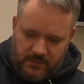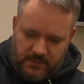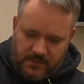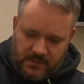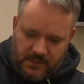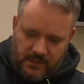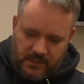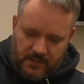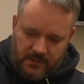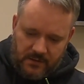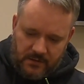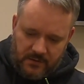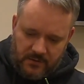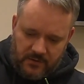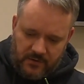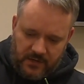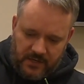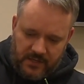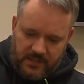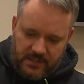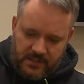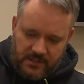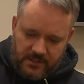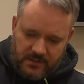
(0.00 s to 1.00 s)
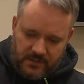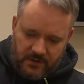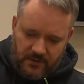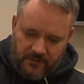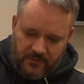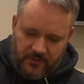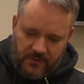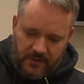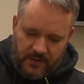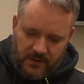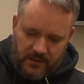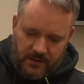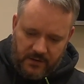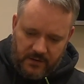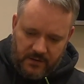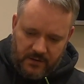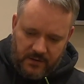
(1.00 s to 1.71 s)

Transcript: see the traces of the